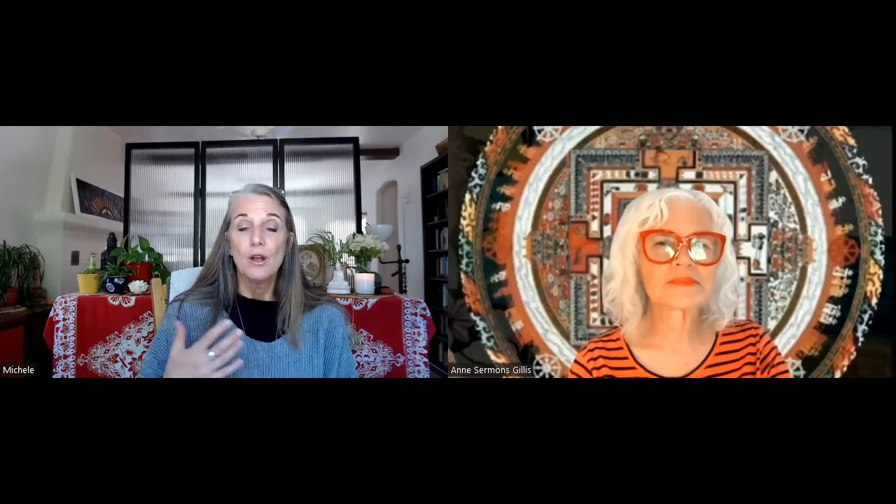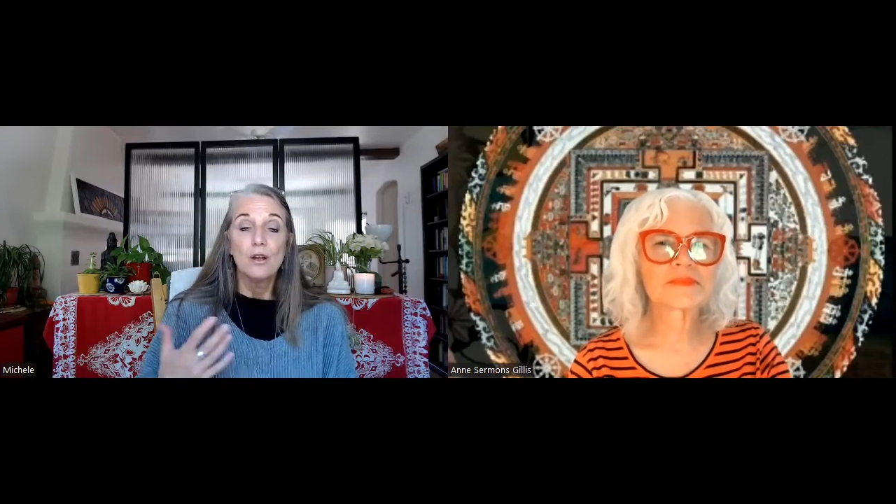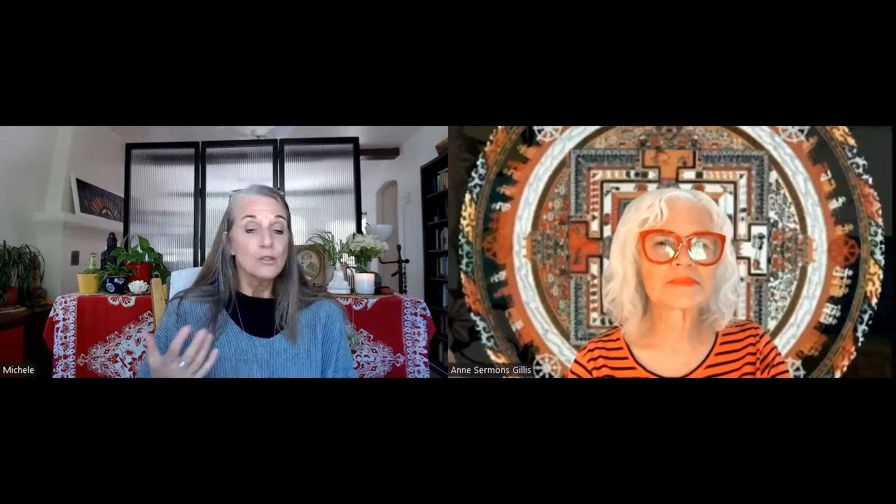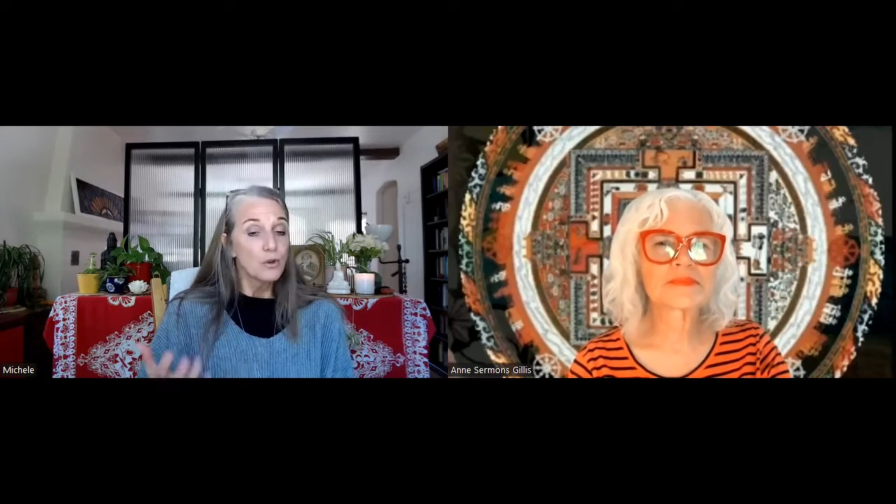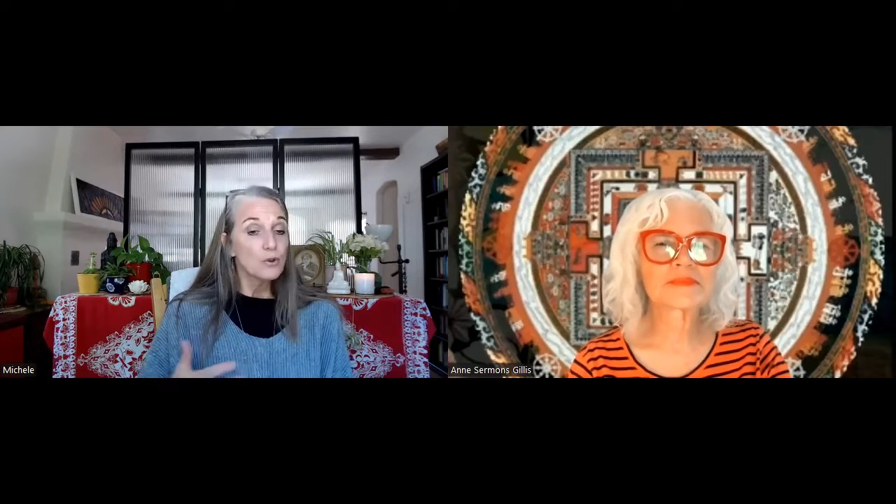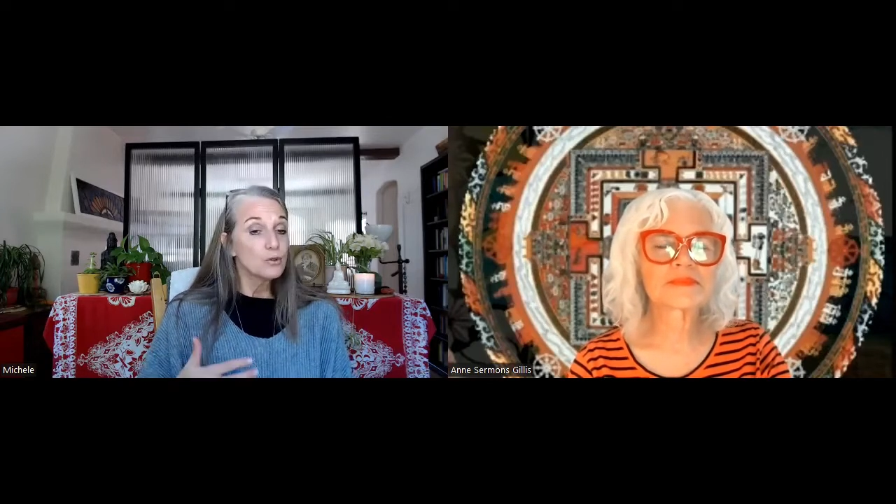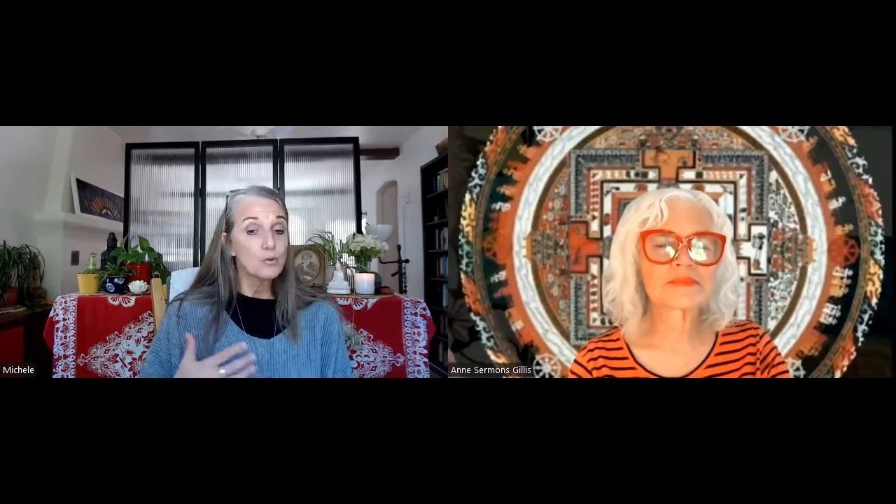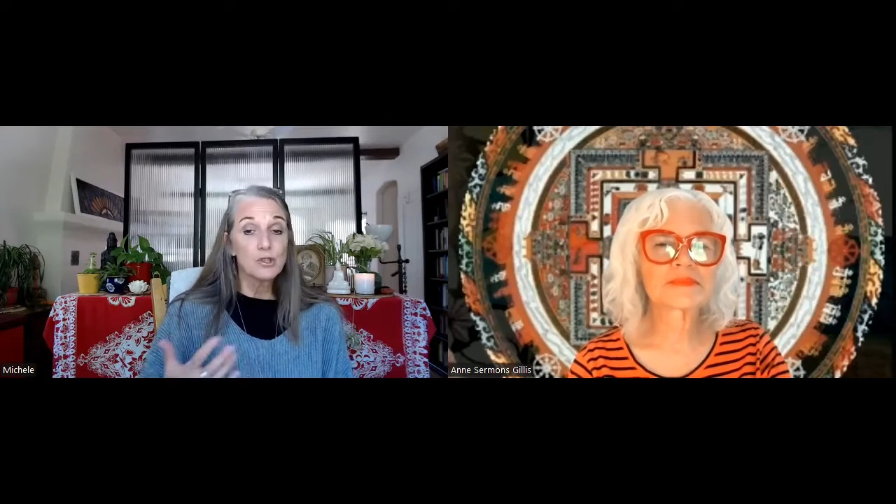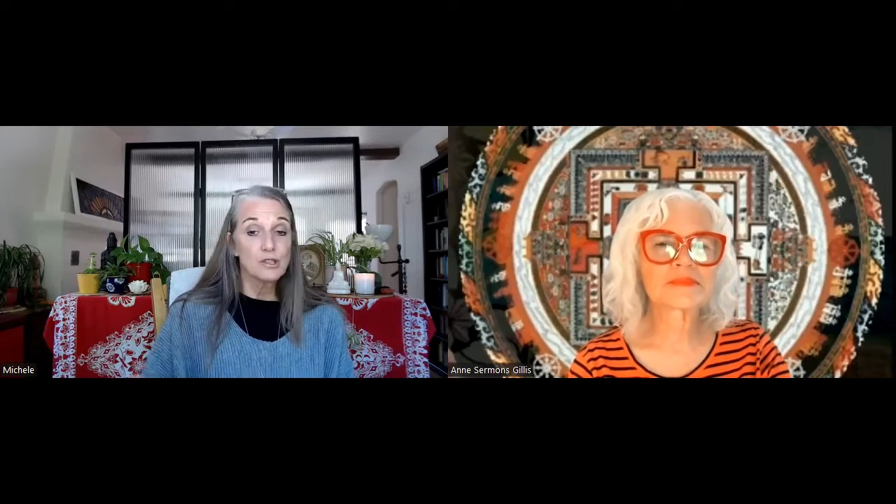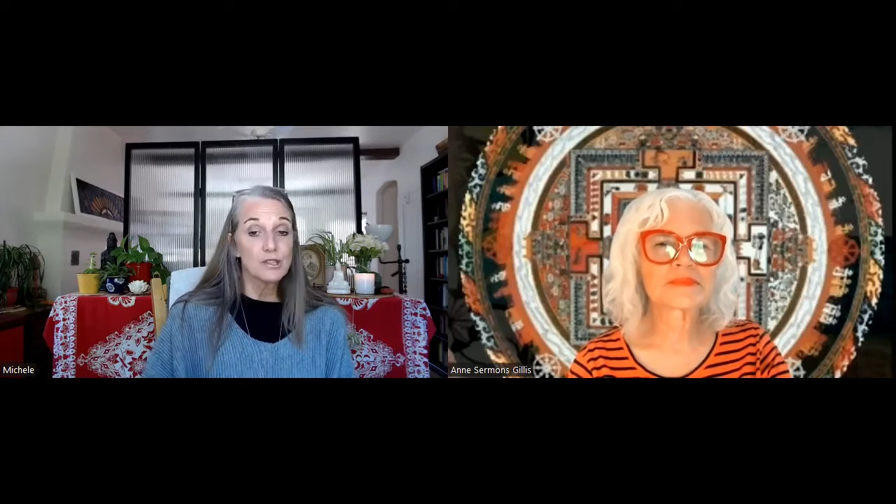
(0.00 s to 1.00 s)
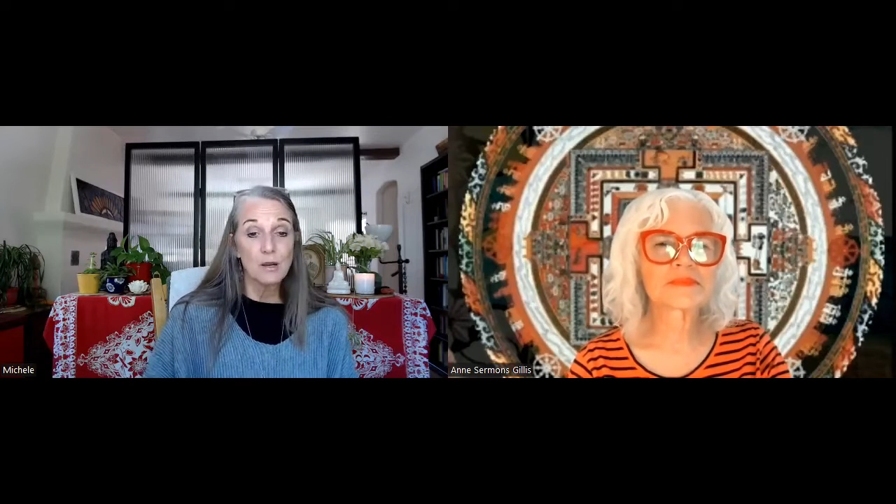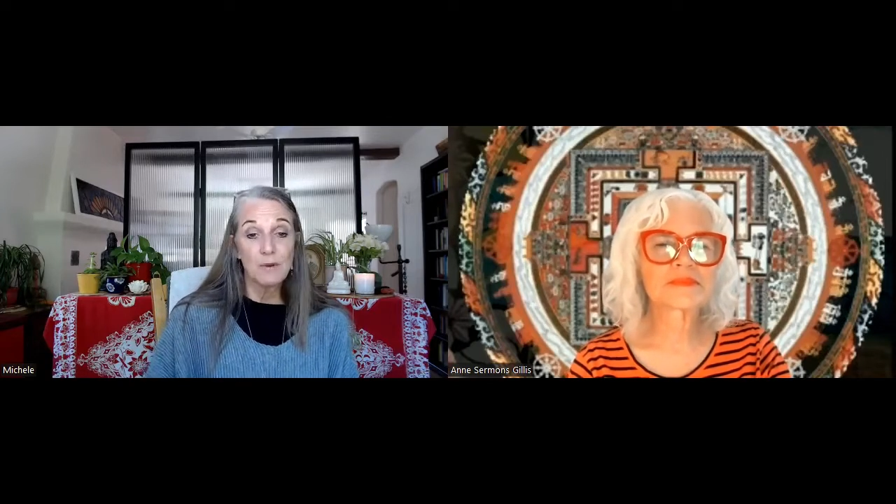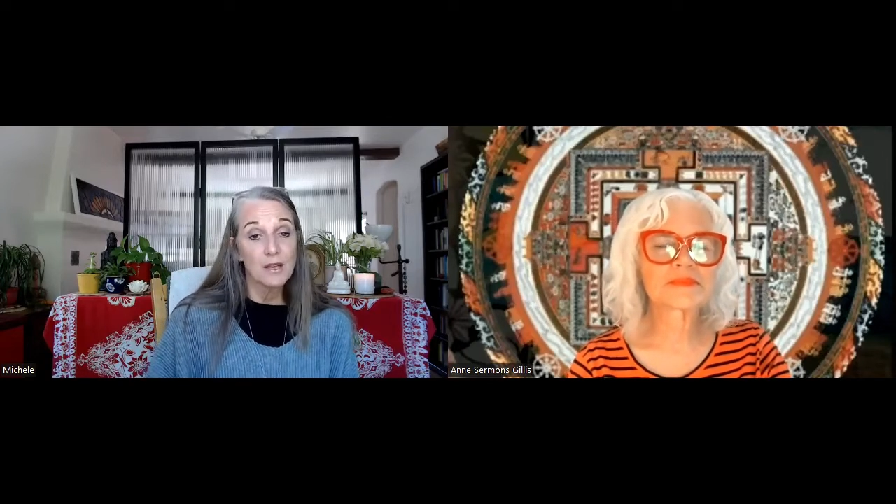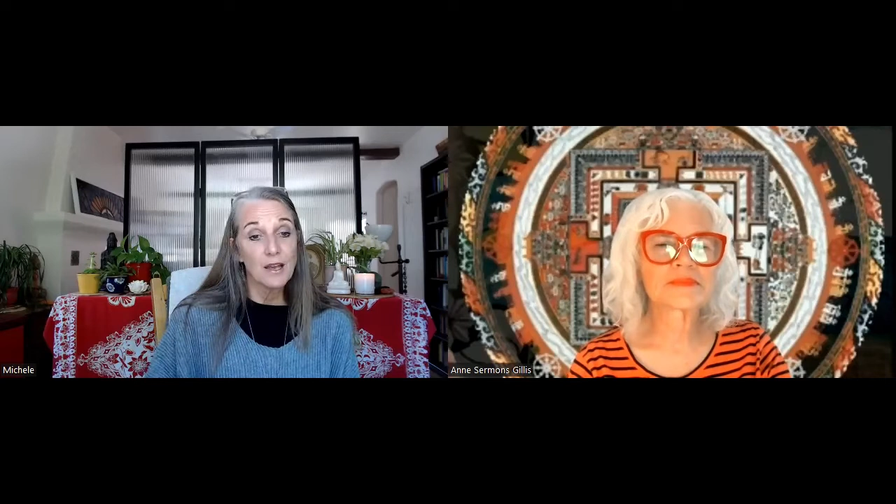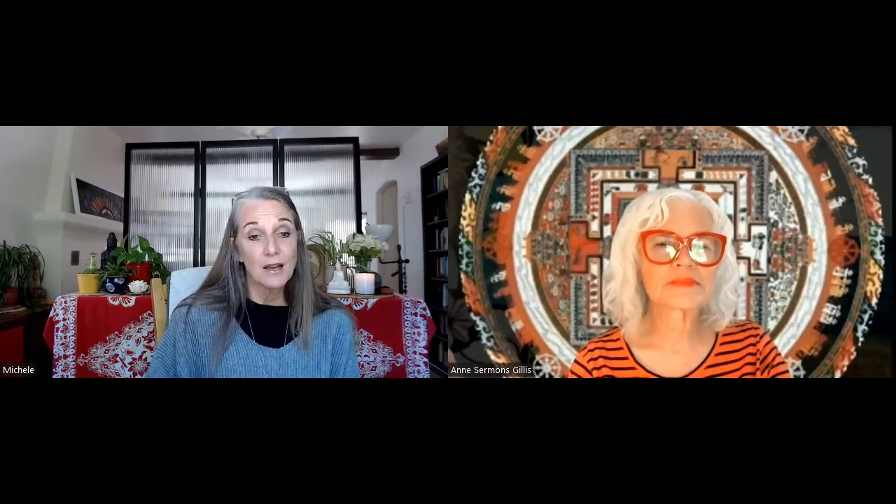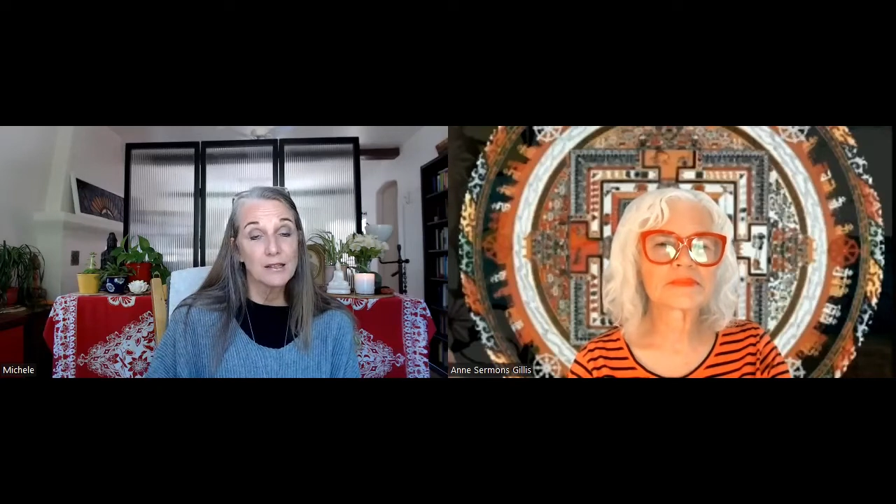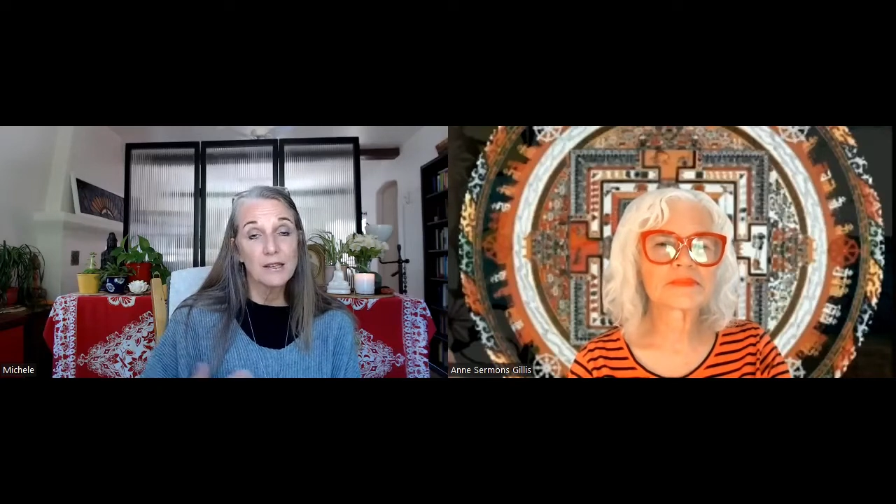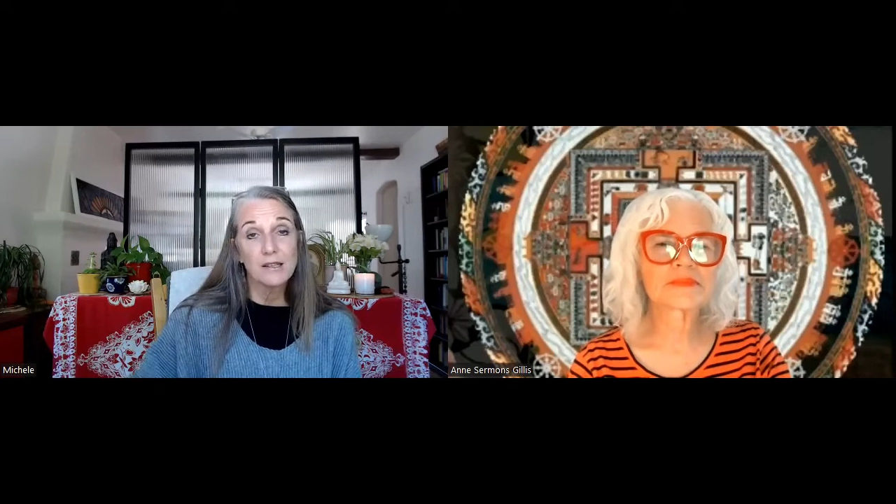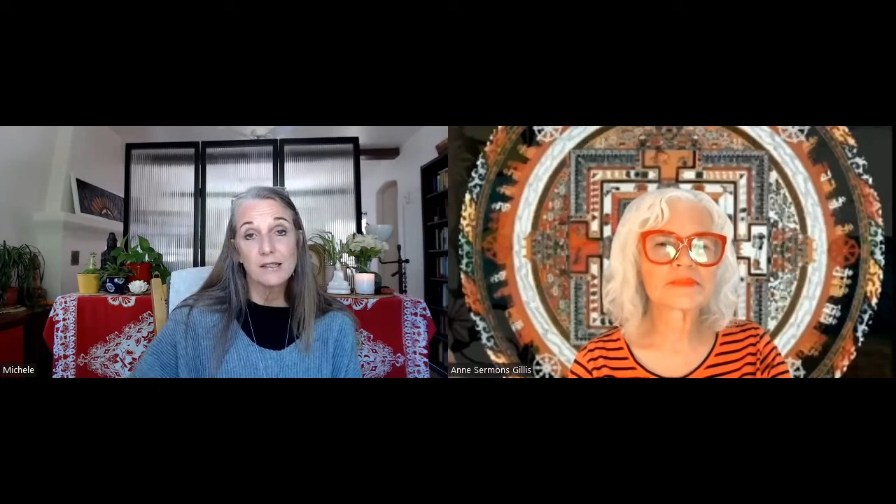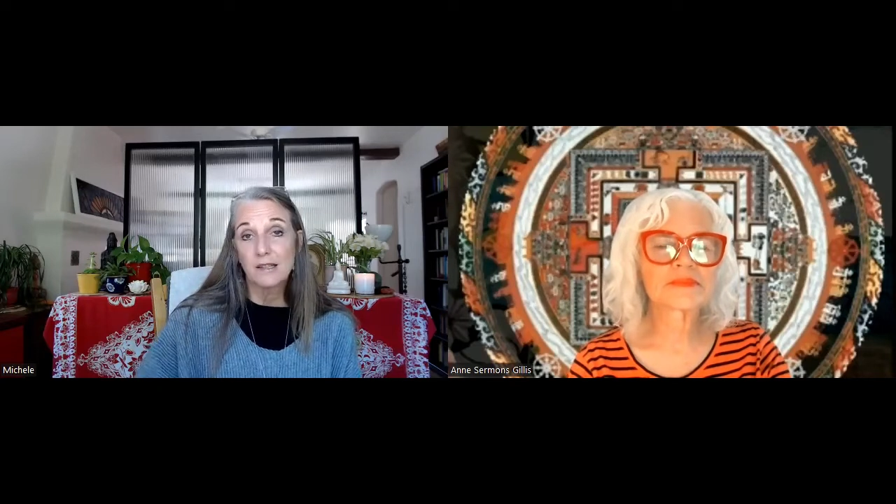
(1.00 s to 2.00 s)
So those were just some of the ideas